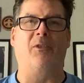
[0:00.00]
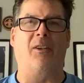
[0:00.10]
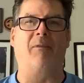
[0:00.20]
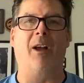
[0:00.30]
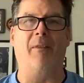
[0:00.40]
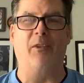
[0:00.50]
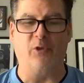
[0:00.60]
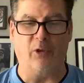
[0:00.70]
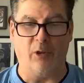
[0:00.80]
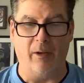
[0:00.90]
they've gotten
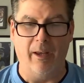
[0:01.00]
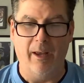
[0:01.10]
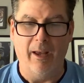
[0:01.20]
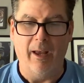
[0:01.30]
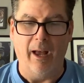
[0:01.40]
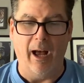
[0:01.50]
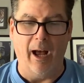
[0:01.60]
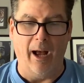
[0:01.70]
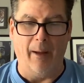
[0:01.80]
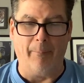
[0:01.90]
this year?
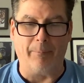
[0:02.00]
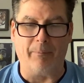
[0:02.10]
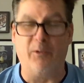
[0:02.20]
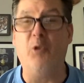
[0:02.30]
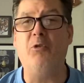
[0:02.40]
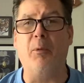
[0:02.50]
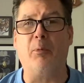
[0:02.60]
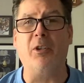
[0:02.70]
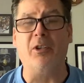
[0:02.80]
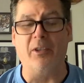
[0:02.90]
It's usually a
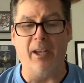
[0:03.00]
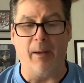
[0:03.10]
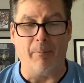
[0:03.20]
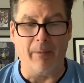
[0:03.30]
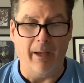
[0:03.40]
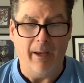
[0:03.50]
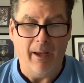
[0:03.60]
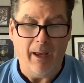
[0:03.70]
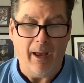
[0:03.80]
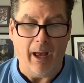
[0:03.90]
pretty good game.
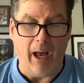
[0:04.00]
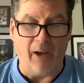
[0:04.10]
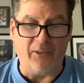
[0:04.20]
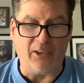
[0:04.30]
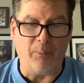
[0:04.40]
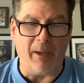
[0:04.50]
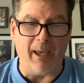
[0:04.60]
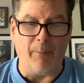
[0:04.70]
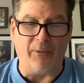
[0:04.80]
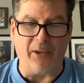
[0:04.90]
6
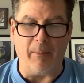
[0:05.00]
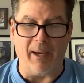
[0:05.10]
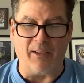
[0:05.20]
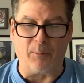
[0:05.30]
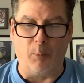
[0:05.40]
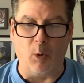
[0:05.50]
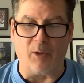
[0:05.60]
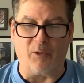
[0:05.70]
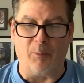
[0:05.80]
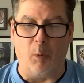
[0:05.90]
p.m. CBS
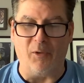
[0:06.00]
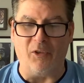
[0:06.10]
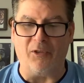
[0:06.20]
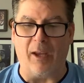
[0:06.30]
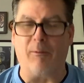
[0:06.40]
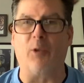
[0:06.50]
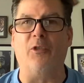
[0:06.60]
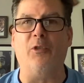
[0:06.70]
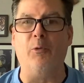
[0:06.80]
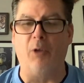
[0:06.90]
Sports, Boise State
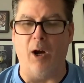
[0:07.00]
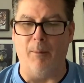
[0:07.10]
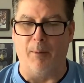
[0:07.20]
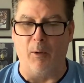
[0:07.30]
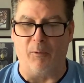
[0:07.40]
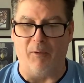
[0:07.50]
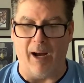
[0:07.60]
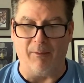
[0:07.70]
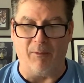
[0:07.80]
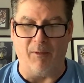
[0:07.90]
versus Utah, both
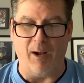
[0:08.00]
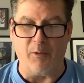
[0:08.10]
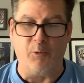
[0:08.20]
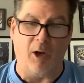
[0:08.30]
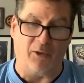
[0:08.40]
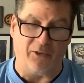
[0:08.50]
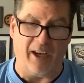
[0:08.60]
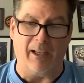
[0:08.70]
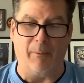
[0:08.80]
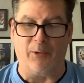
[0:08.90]
5-5. Utah
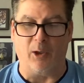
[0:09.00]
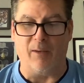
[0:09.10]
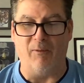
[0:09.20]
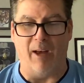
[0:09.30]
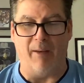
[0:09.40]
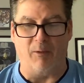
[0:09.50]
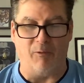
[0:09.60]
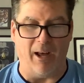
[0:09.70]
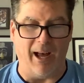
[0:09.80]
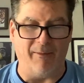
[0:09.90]
State,
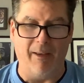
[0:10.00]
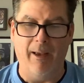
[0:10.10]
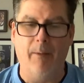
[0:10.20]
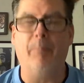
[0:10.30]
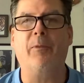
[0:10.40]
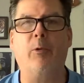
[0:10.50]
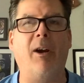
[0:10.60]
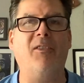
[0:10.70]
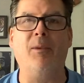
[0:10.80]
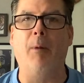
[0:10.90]
5-5.
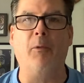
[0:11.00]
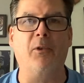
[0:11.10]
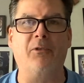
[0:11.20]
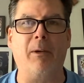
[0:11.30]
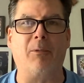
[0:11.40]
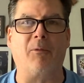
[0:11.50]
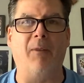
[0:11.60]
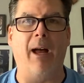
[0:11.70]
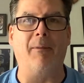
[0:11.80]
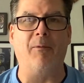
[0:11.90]
Crazy, both those teams are
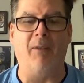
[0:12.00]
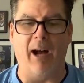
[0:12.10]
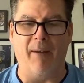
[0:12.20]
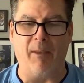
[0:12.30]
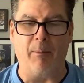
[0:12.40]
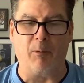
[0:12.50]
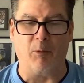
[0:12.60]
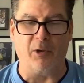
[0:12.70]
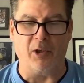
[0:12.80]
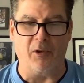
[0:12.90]
5-5. They've been
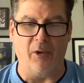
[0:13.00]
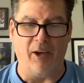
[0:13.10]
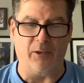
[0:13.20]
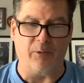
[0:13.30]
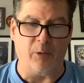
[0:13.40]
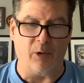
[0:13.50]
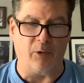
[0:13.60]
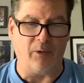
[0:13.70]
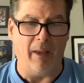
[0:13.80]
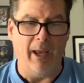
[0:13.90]
really good the last few years.